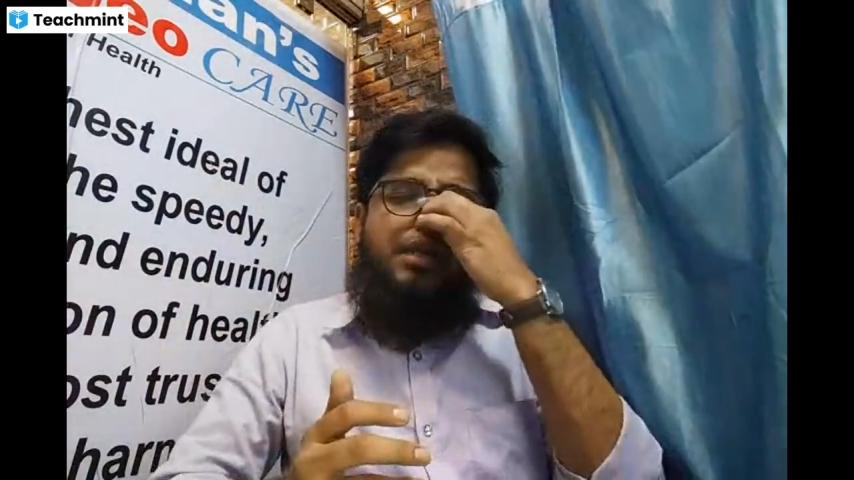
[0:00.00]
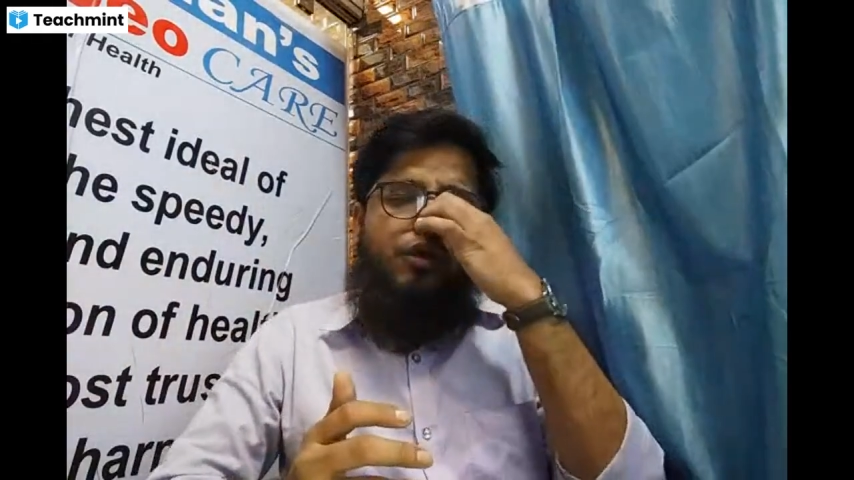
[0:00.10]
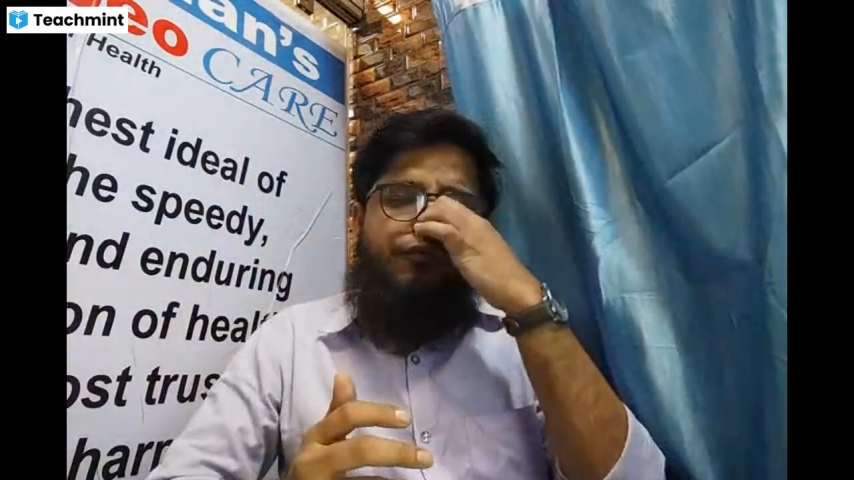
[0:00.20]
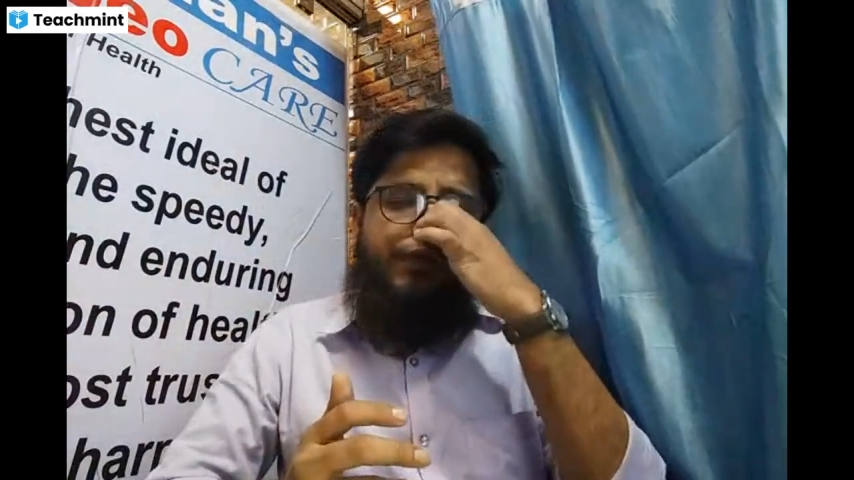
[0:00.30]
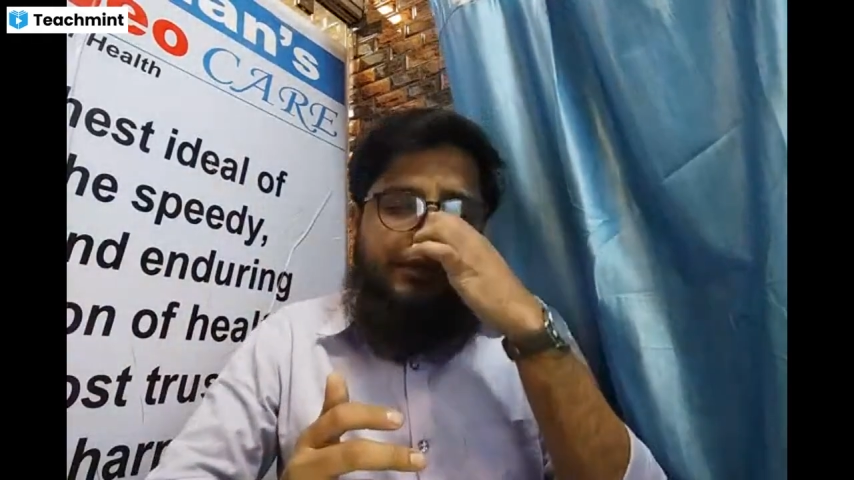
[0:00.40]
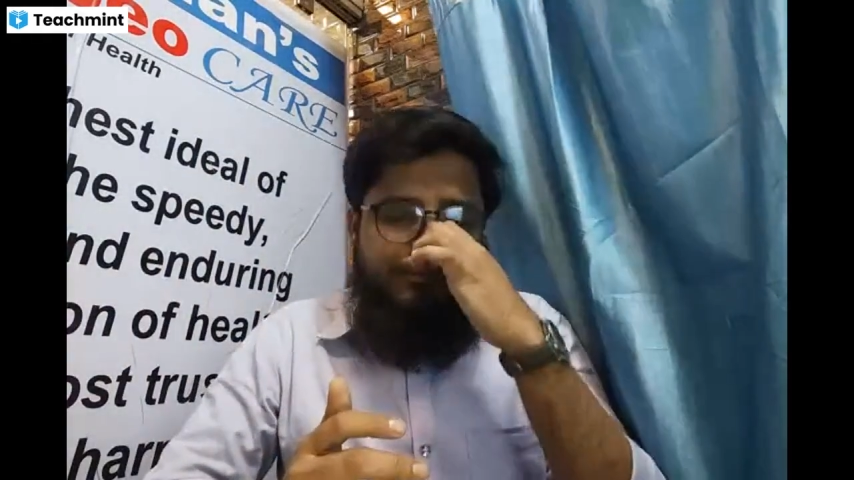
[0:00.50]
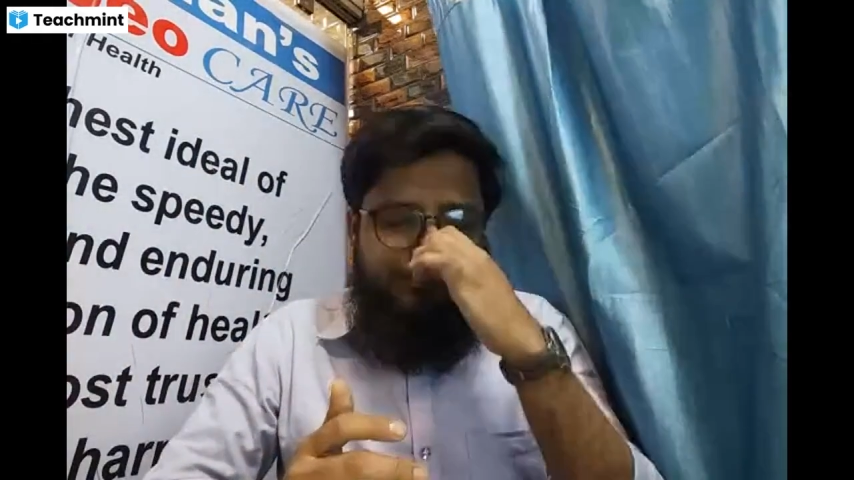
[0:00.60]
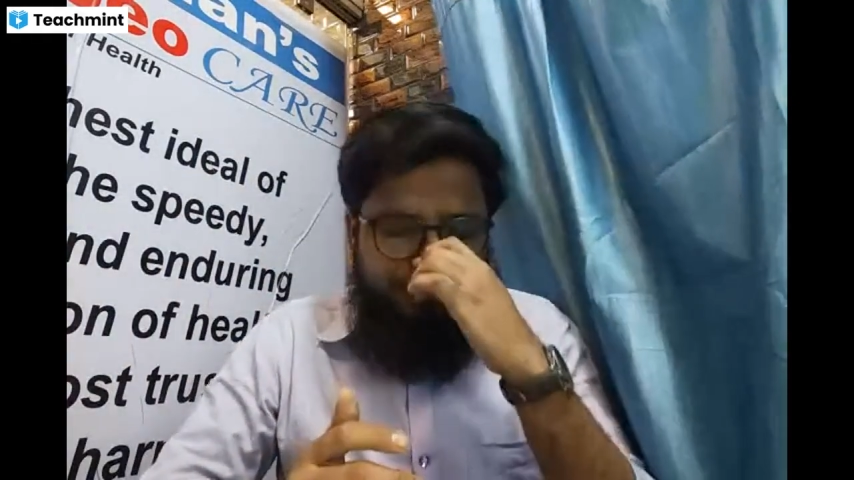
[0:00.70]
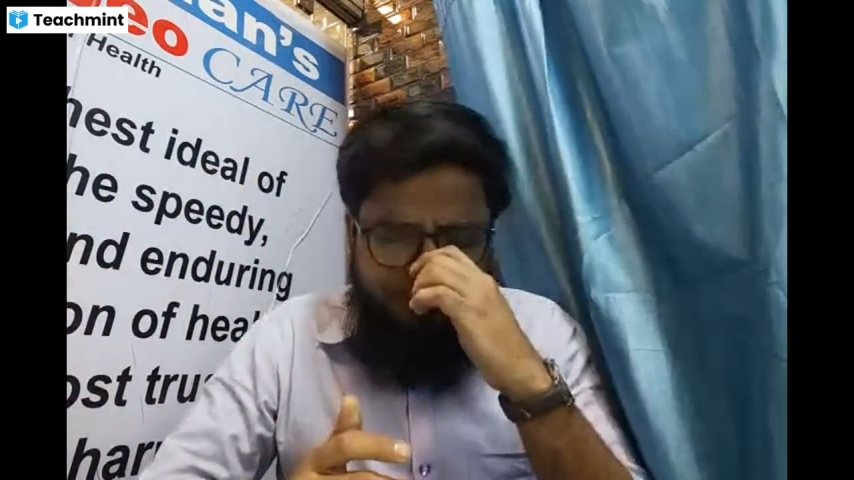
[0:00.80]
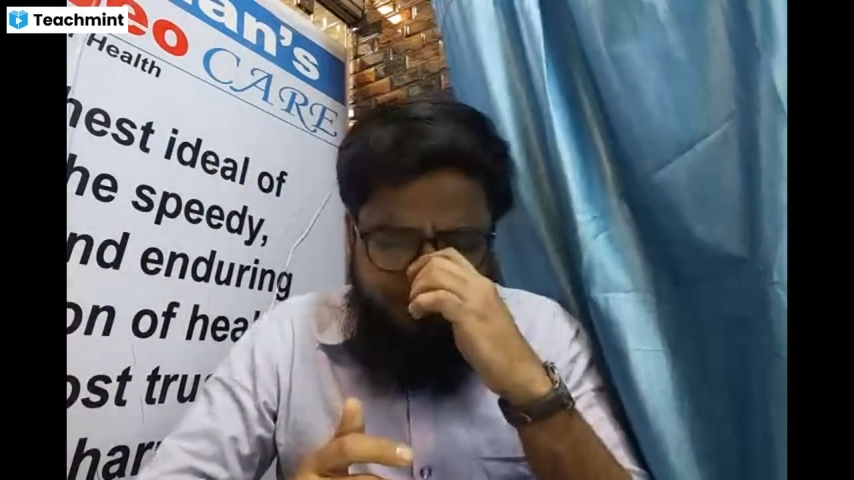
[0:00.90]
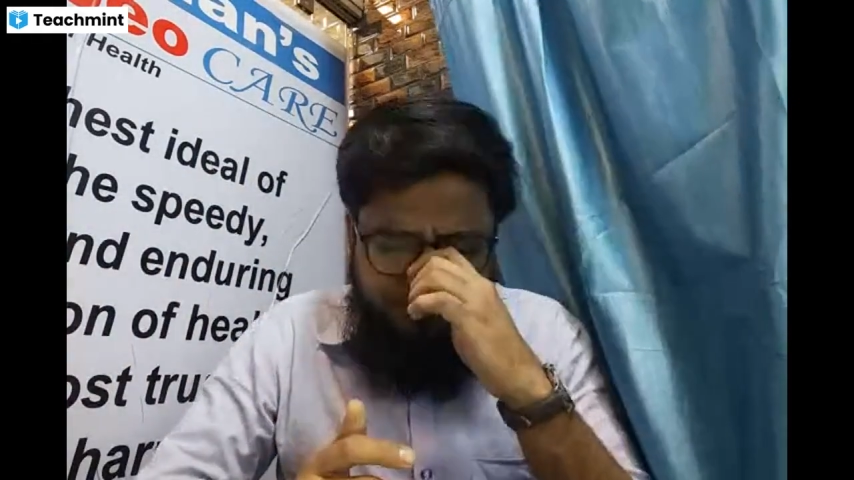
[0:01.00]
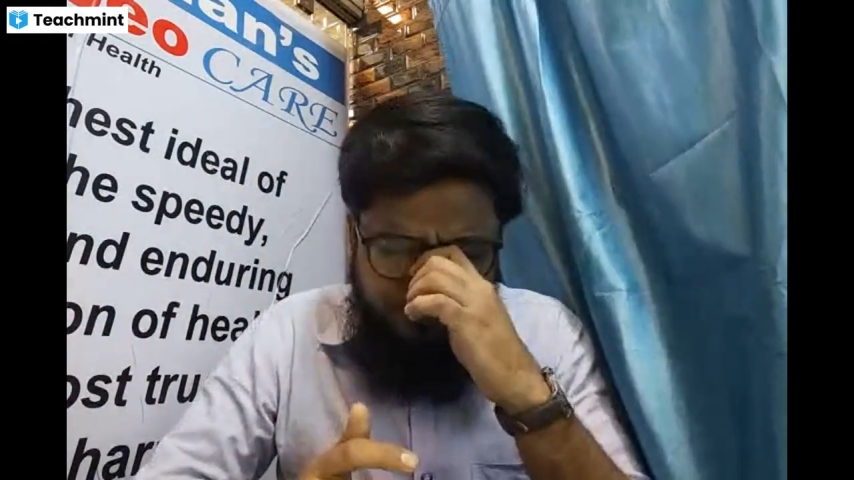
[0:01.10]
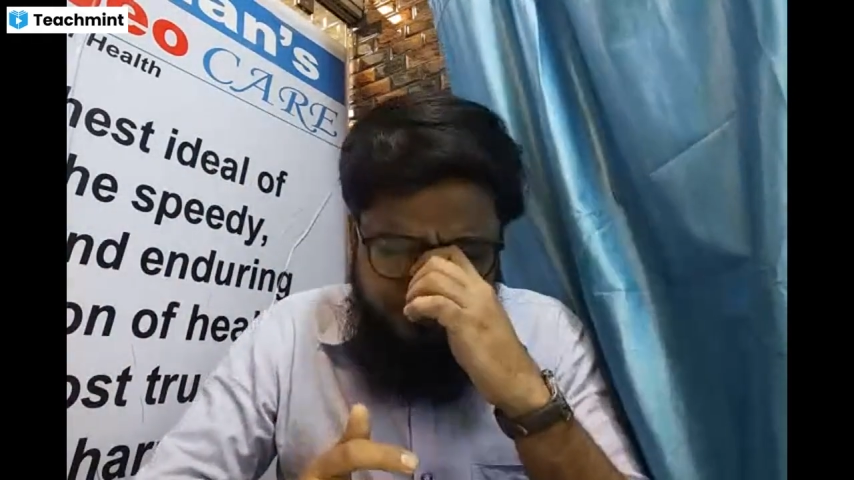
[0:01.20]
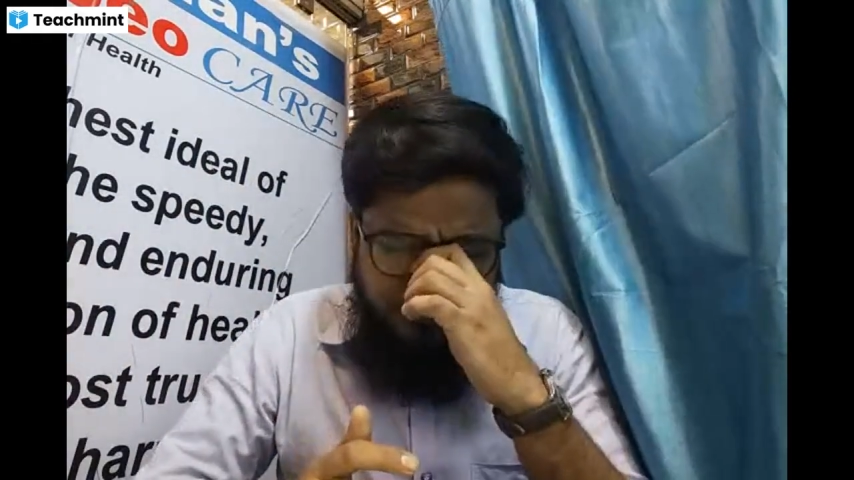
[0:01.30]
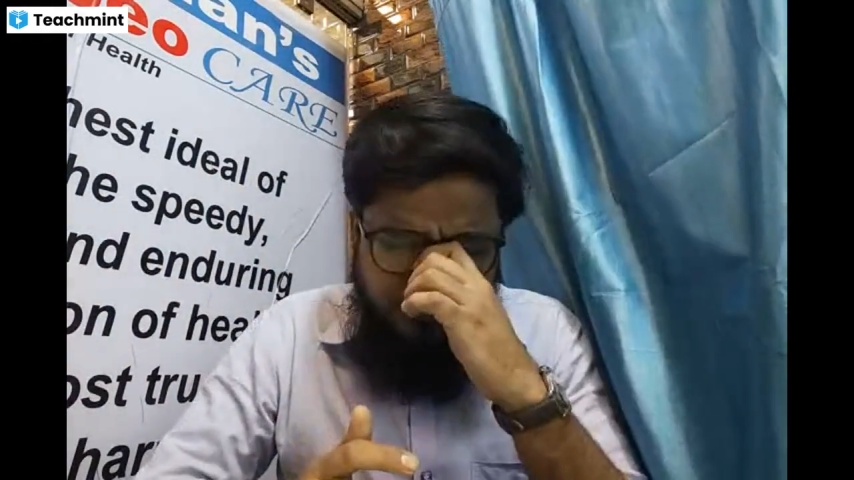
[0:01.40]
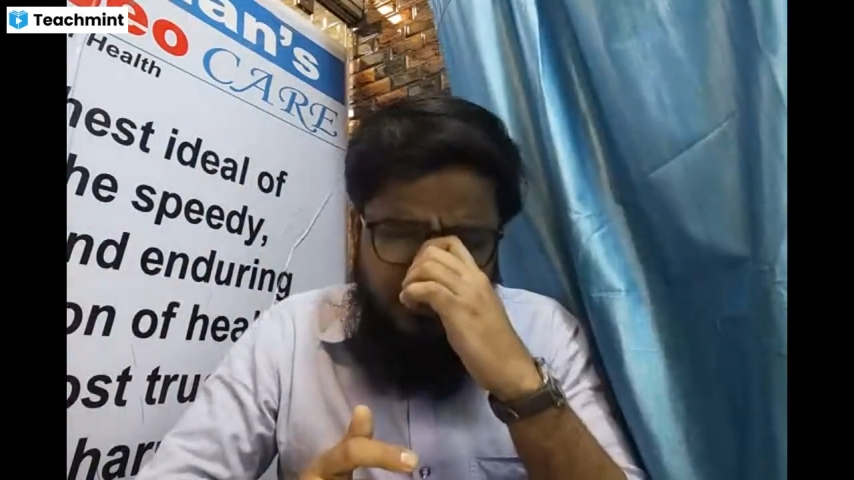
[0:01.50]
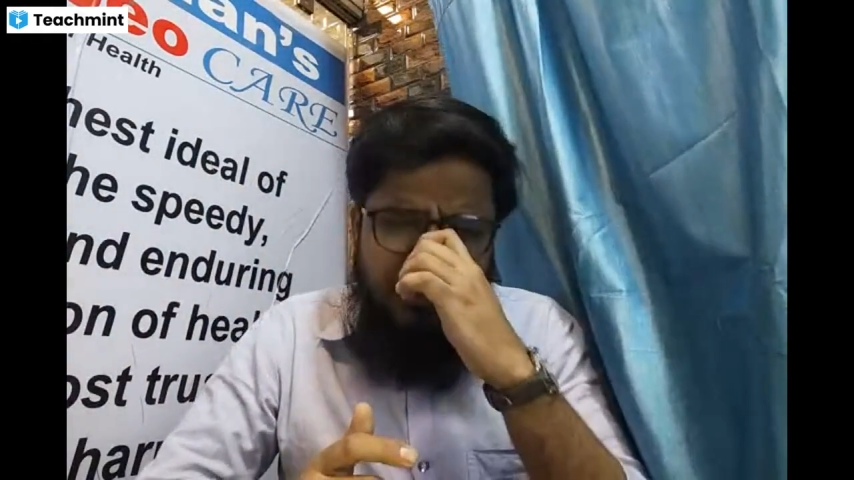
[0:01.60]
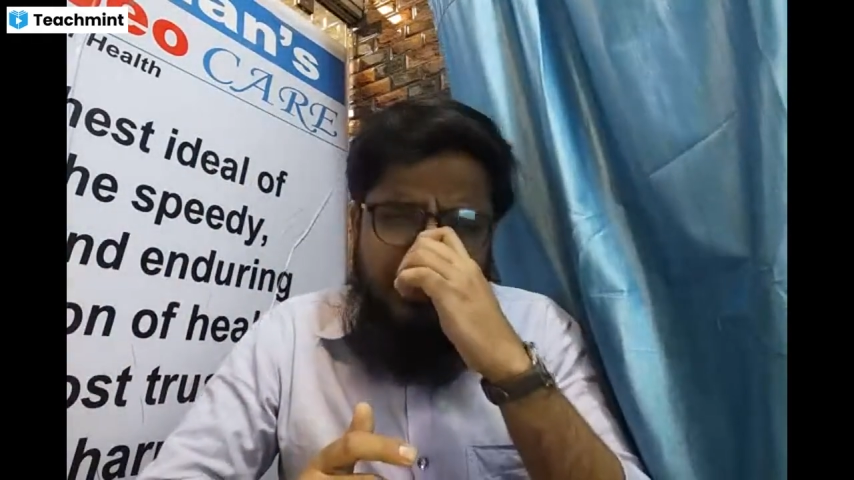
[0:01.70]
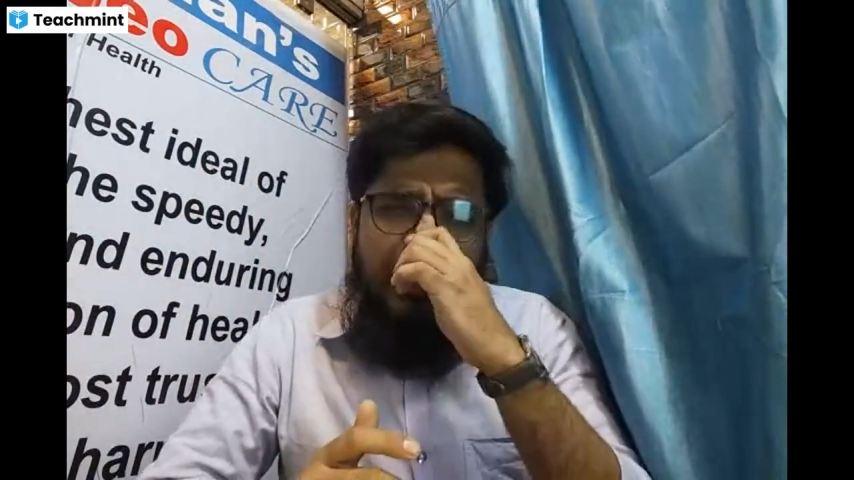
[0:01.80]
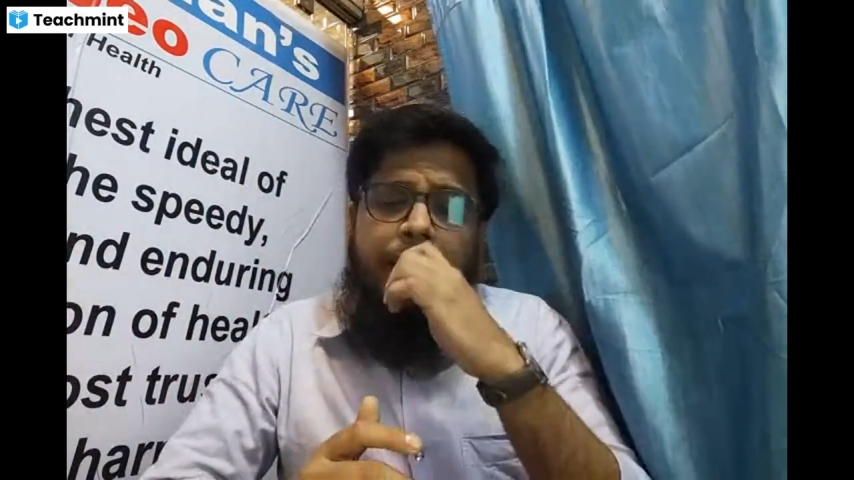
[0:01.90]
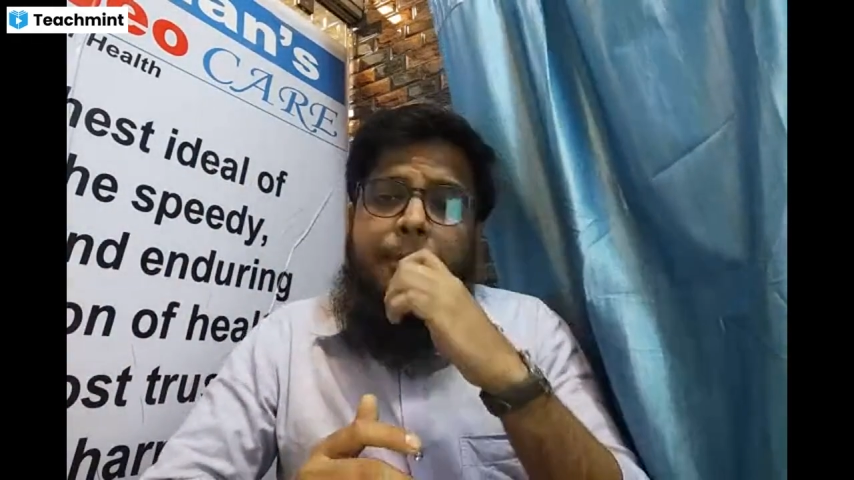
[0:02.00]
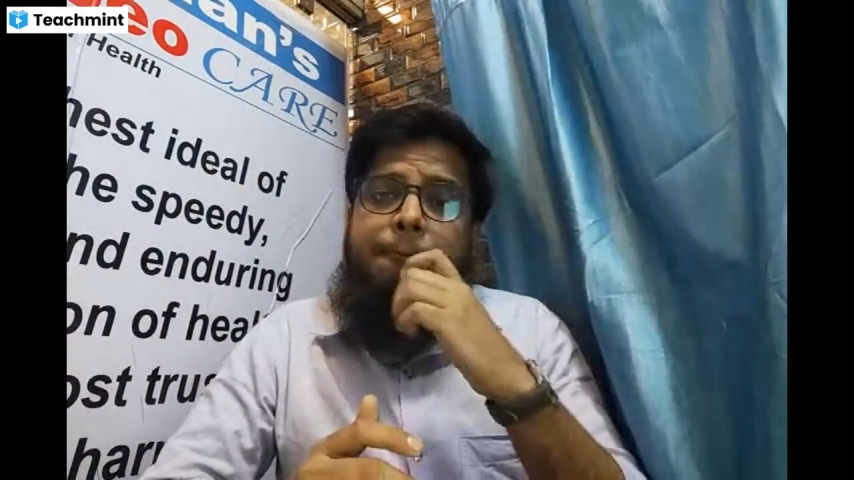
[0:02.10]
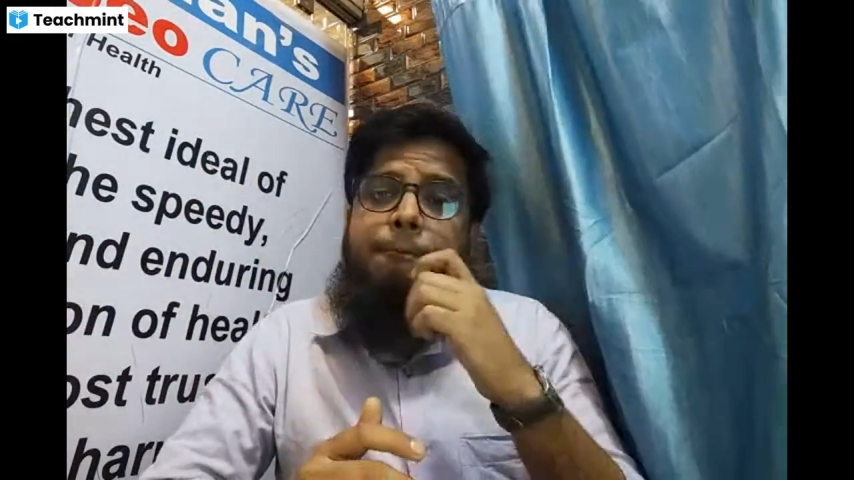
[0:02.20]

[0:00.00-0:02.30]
often the